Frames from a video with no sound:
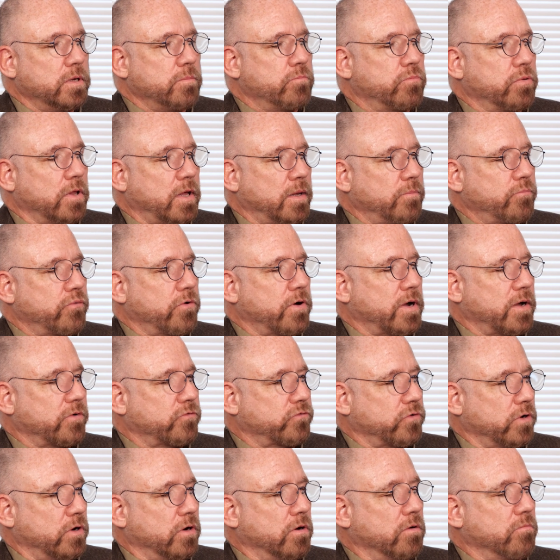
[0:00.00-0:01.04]
blood
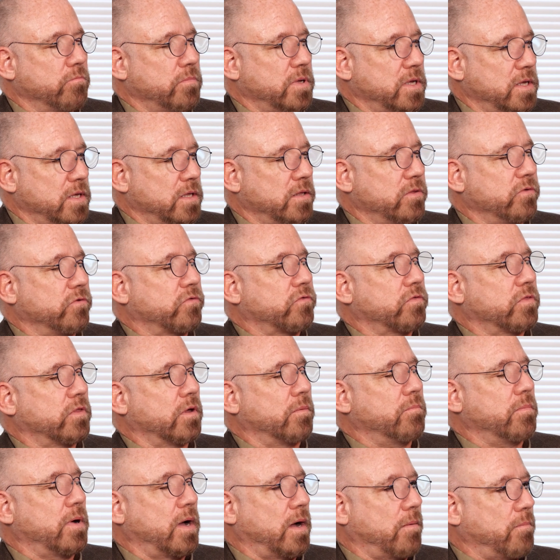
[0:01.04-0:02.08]
pressure means the
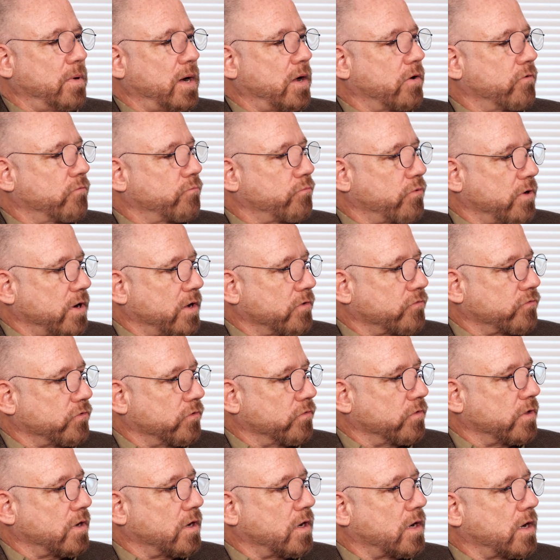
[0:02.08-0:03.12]
amount of pressure
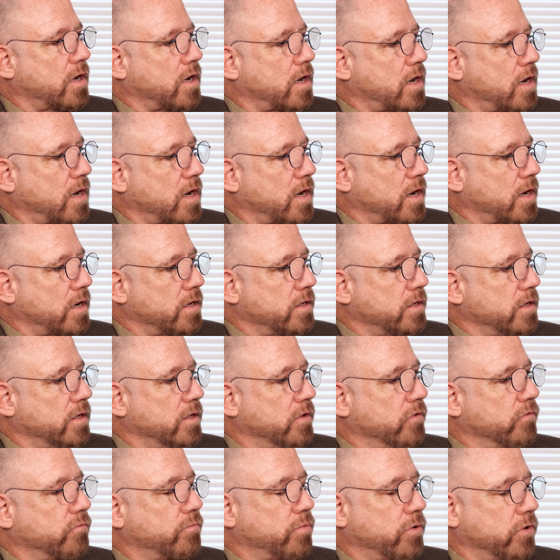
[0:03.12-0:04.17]
that our heart
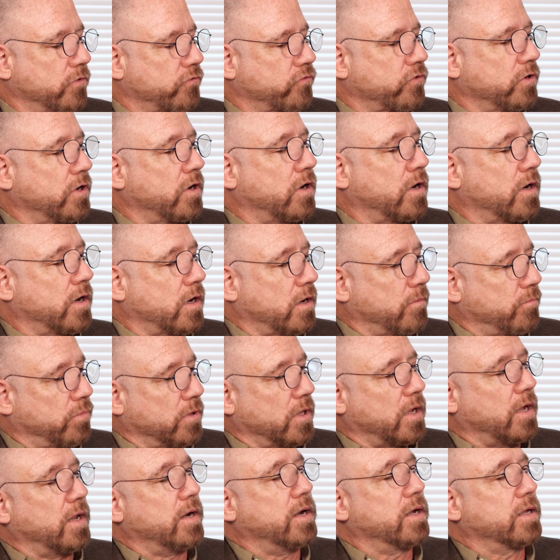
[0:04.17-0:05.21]
is pushing on our
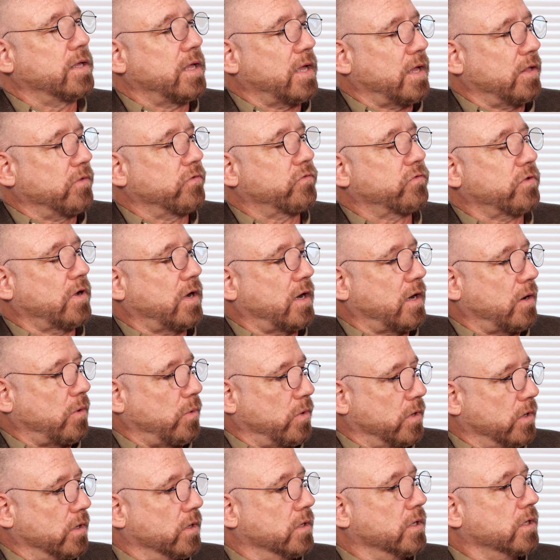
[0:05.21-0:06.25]
blood against
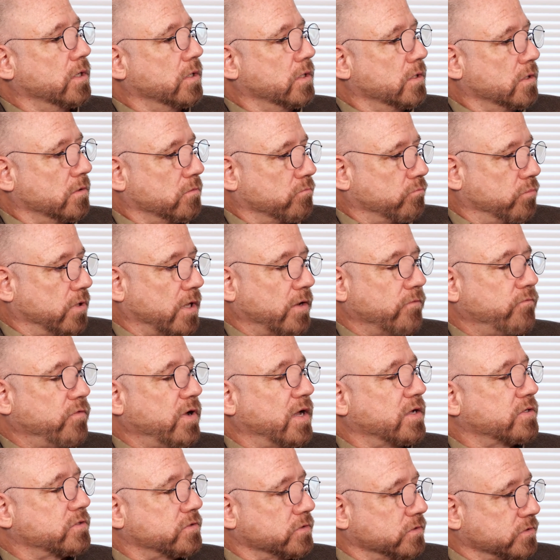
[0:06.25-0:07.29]
our blood
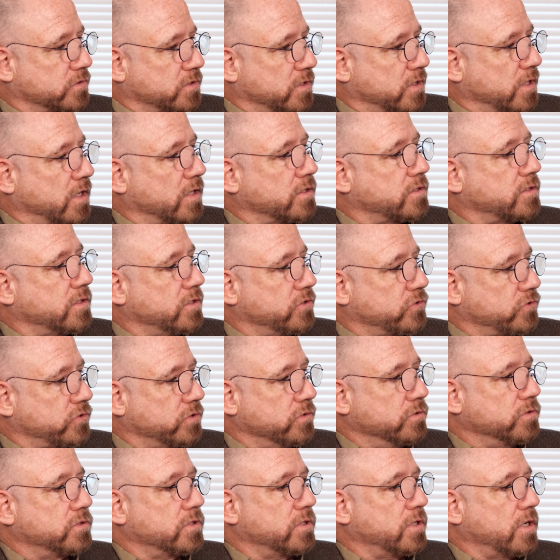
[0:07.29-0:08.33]
vessels and our
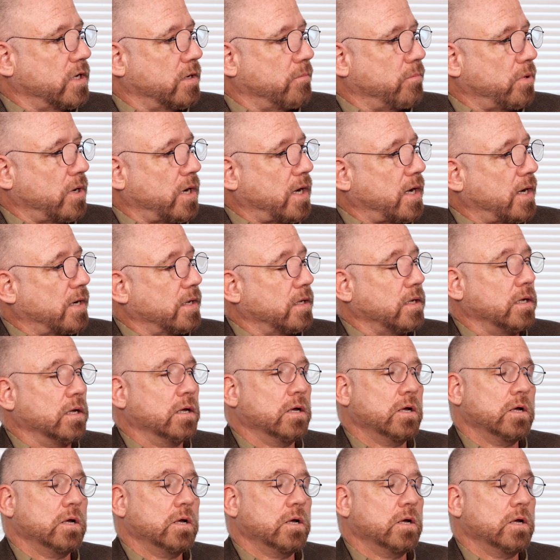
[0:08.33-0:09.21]
tissues in our body.